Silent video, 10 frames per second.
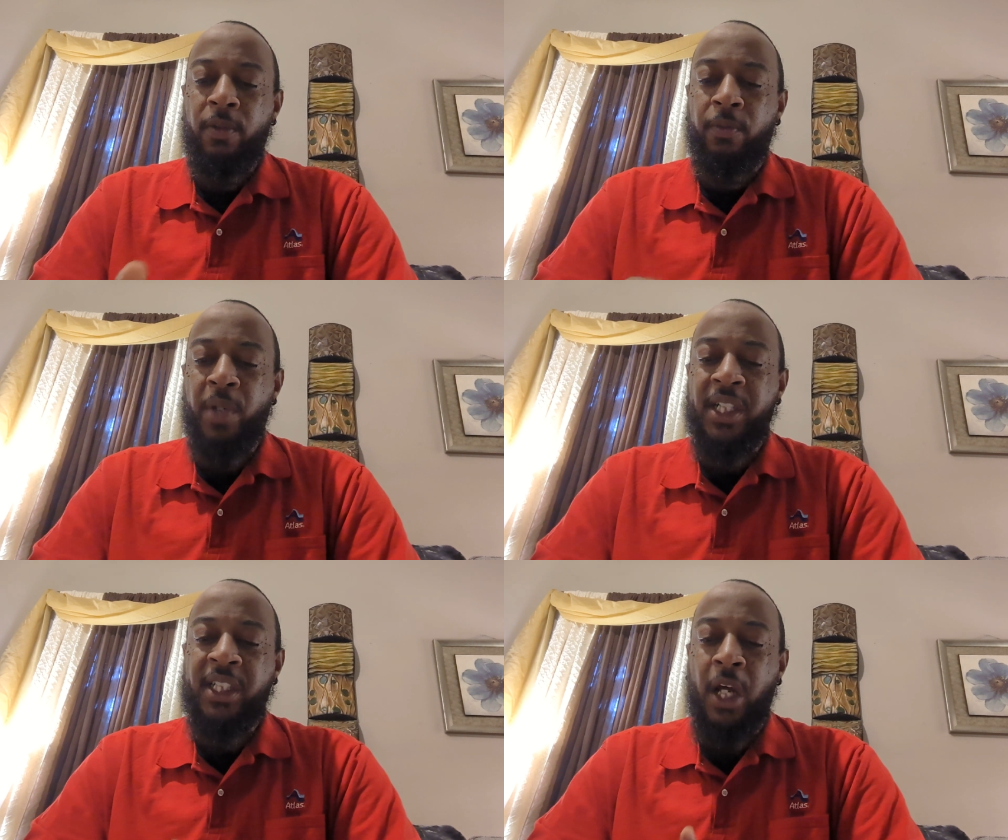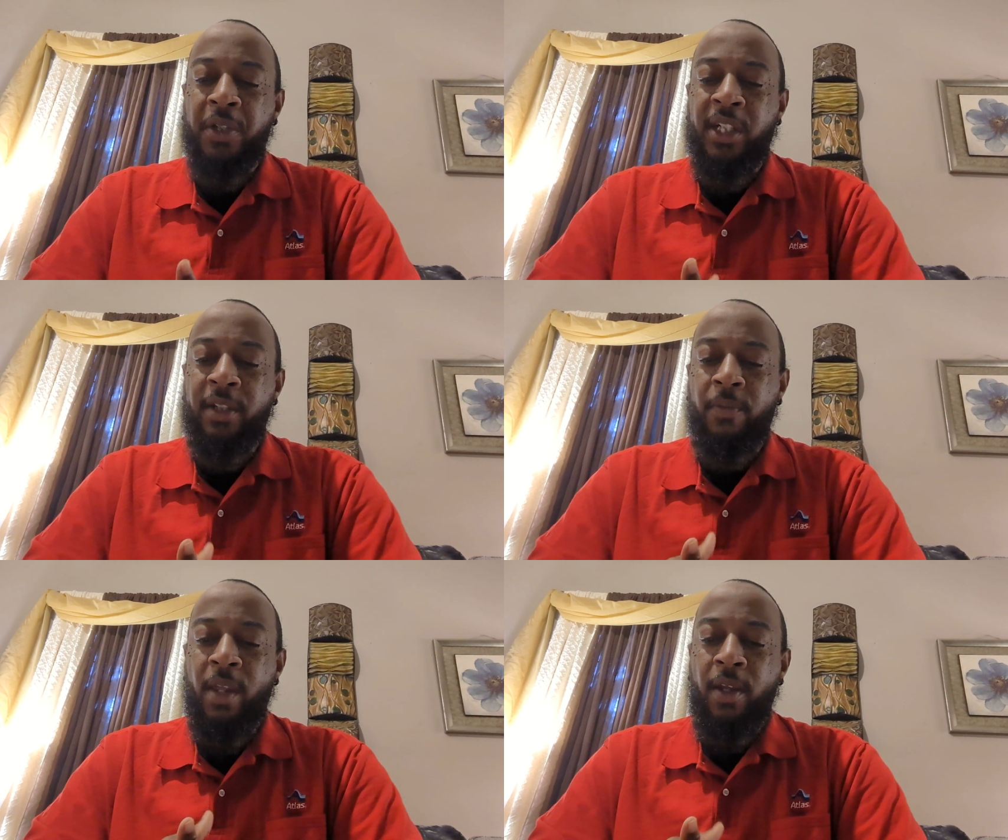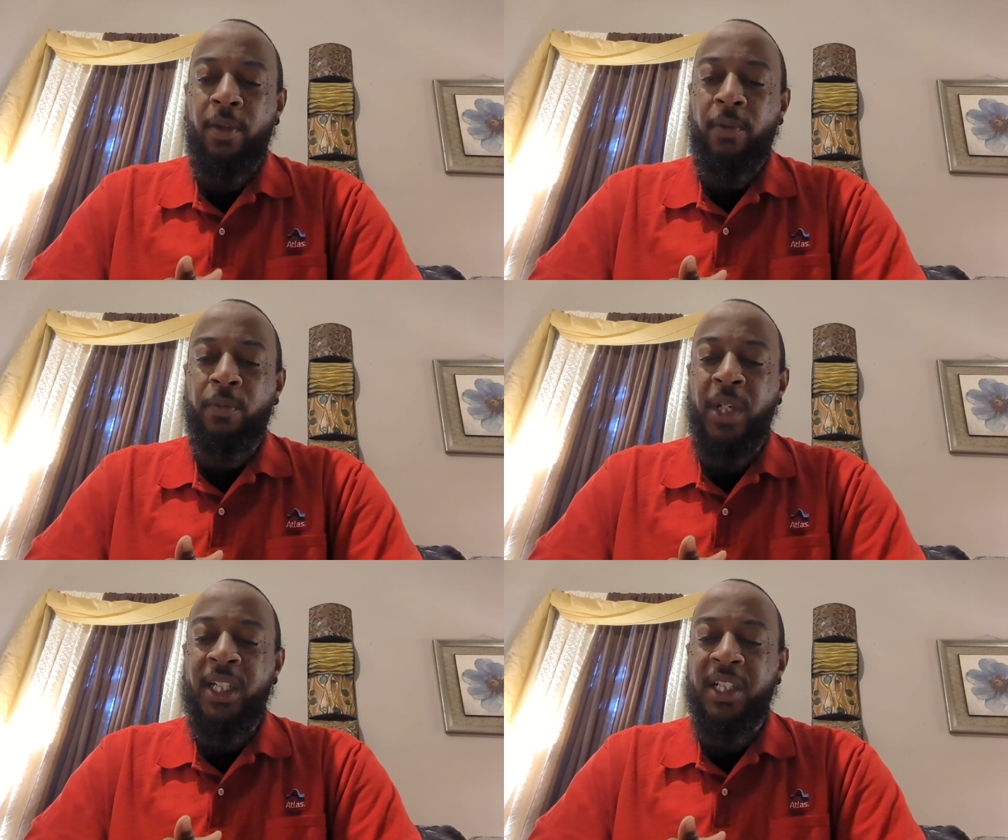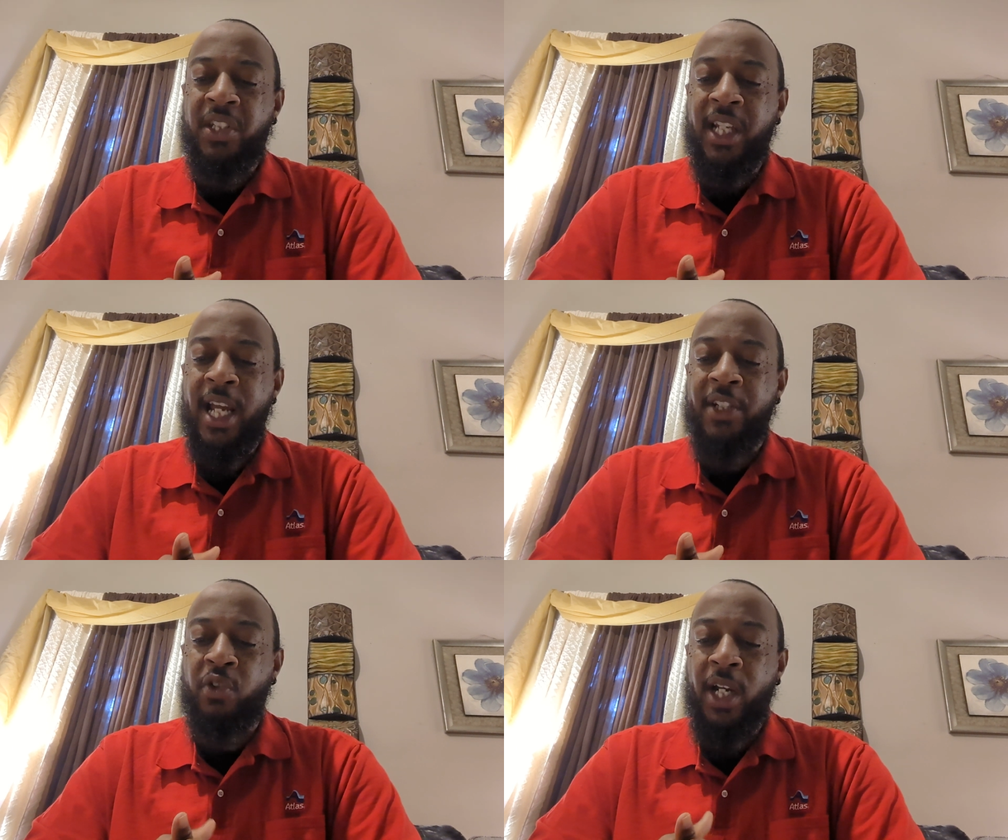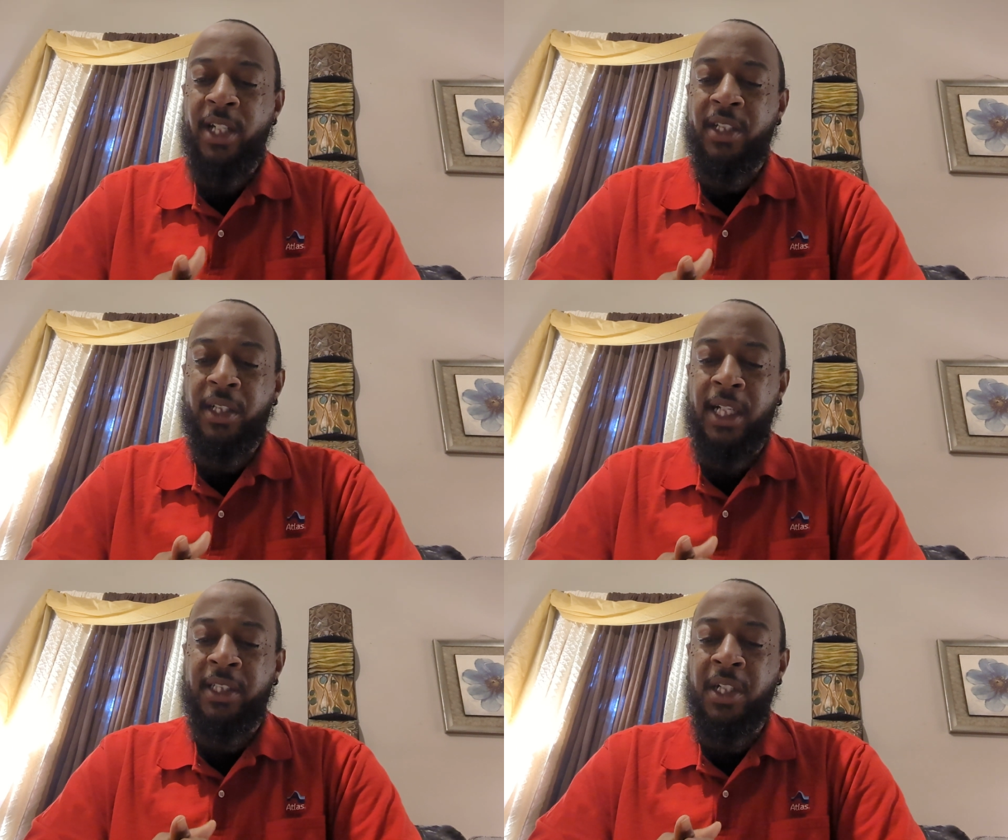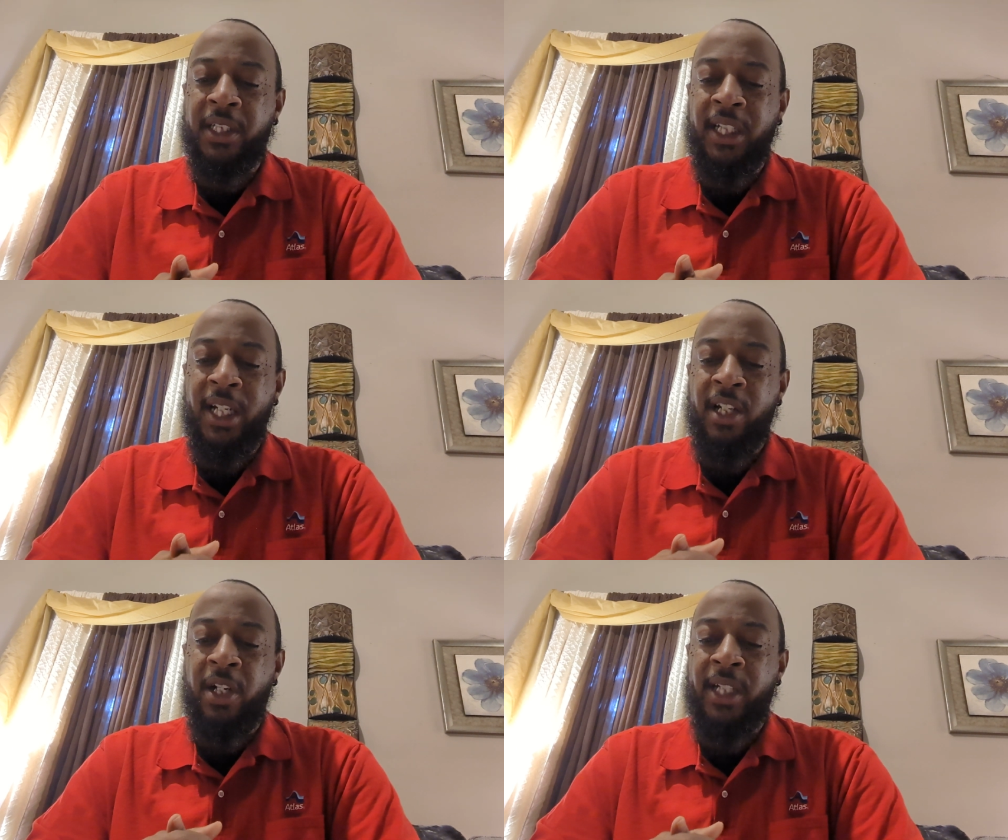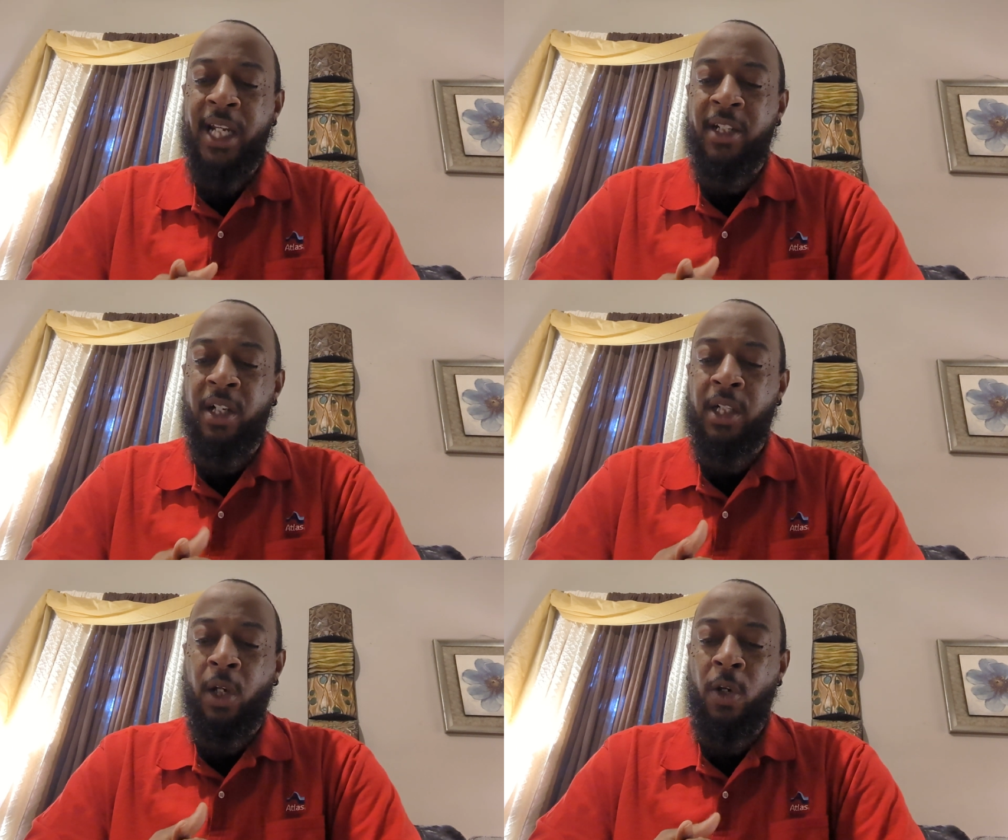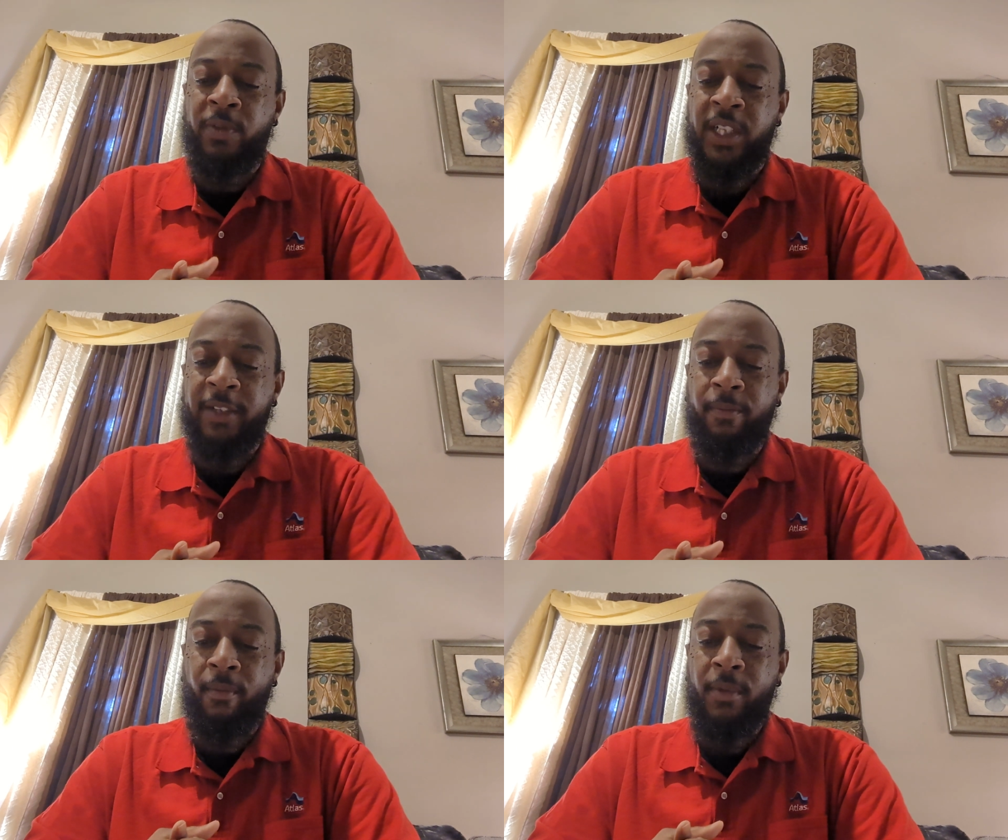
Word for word: When saw ye we thee a stranger, and took thee in, or naked, or clothed thee?